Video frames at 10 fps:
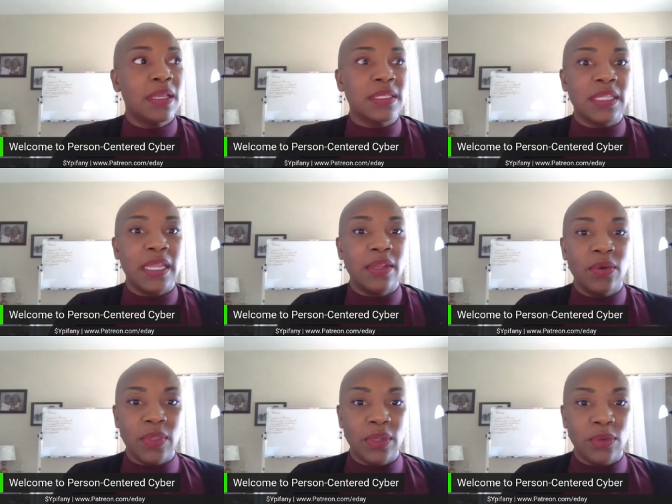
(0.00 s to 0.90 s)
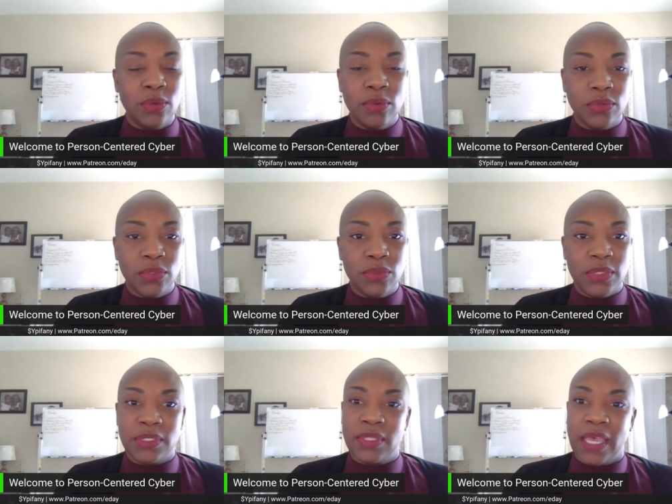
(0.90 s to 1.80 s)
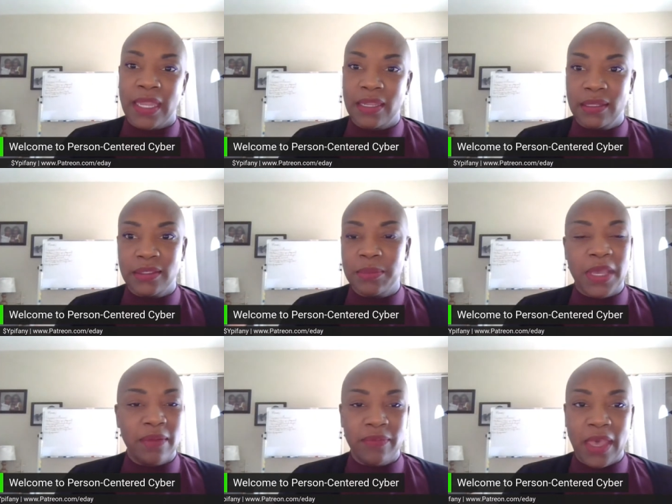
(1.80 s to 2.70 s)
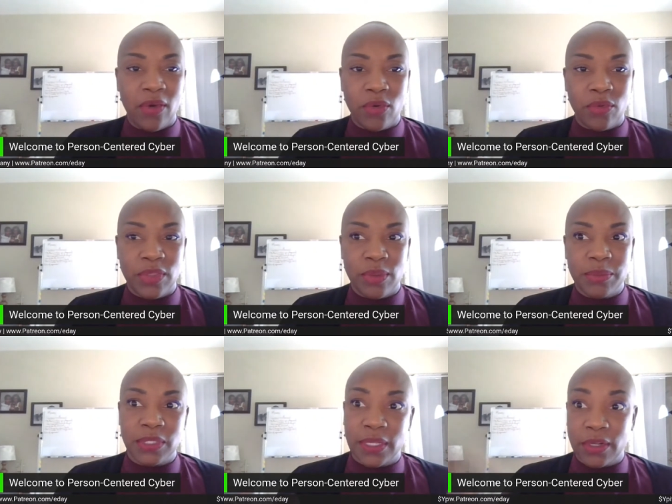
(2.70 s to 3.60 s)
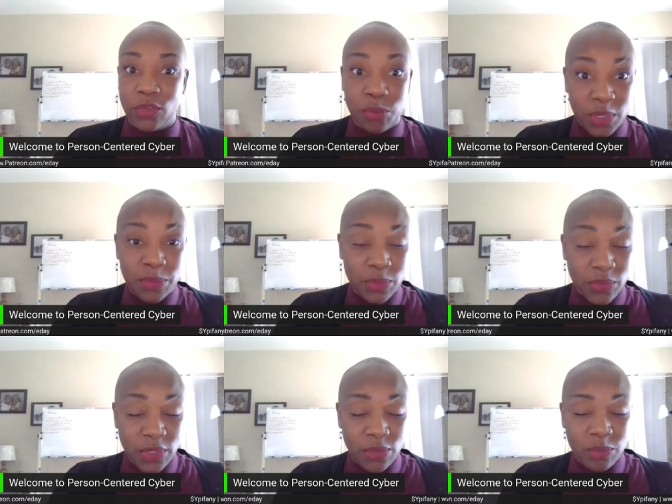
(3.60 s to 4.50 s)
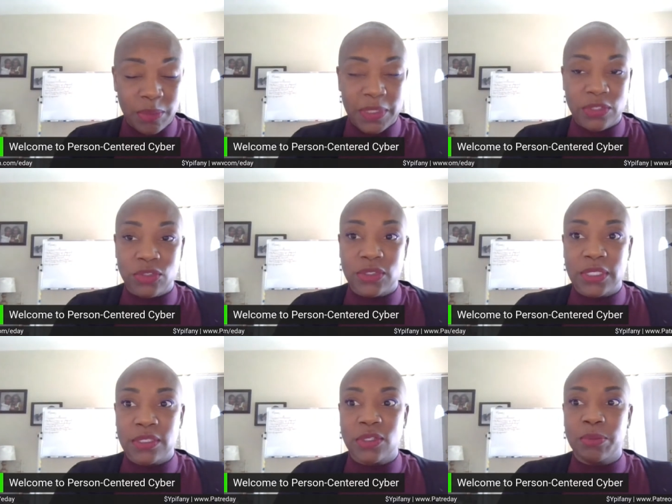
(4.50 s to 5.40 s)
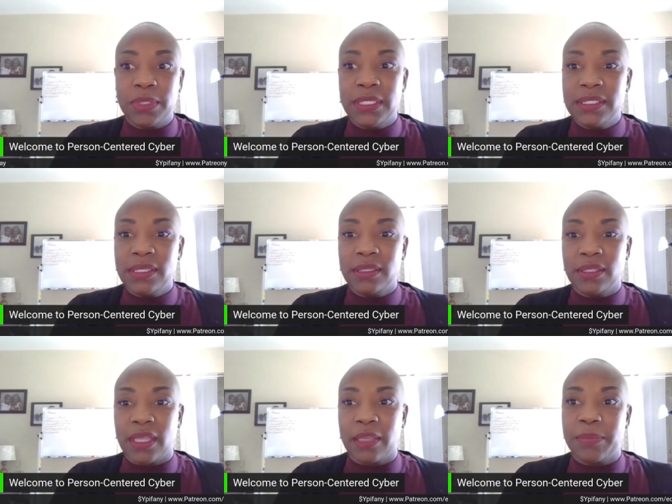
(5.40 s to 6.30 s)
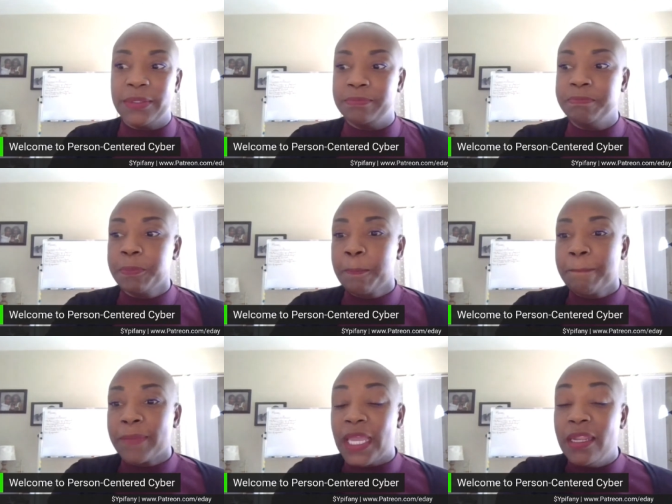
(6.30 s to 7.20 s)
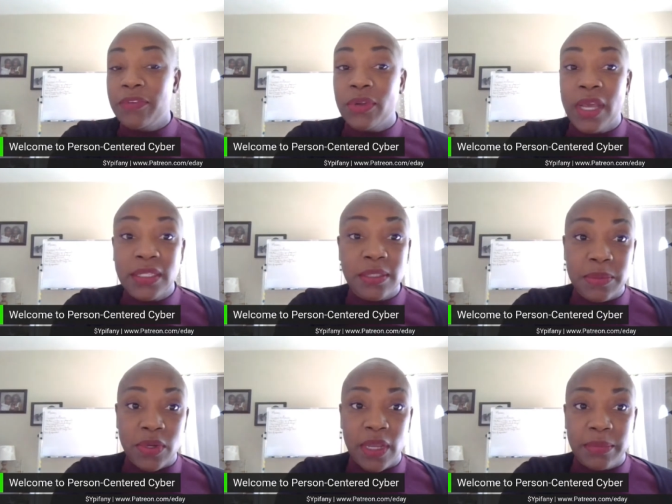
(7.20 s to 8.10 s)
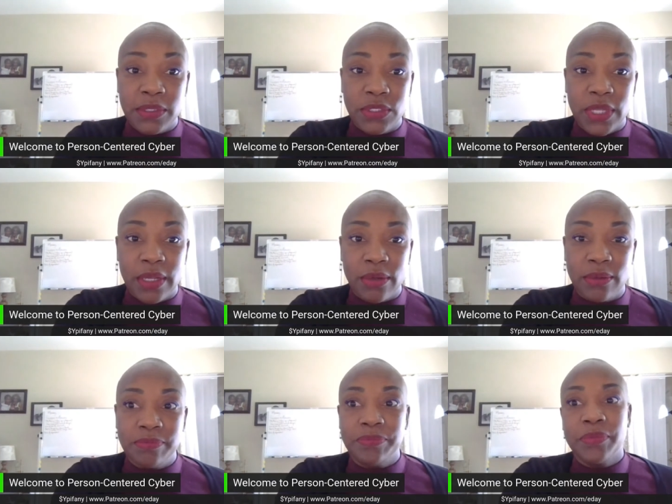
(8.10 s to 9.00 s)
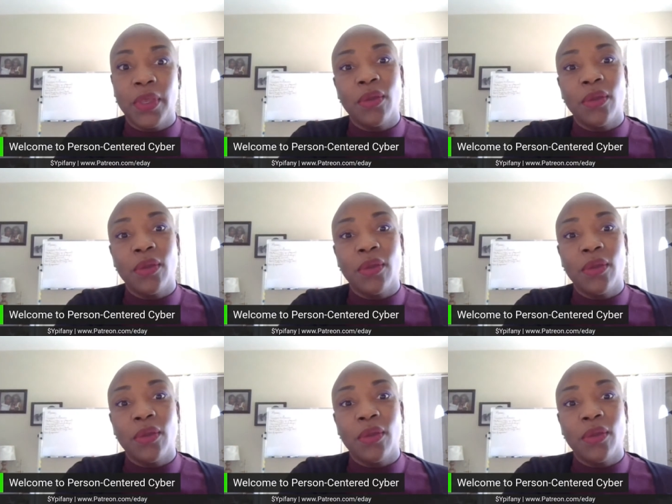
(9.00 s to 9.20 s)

because I know that Google uses that in some kind of algorithm to let other people know who may be interested. So please hit the like button. And if you're not subscribed to the channel,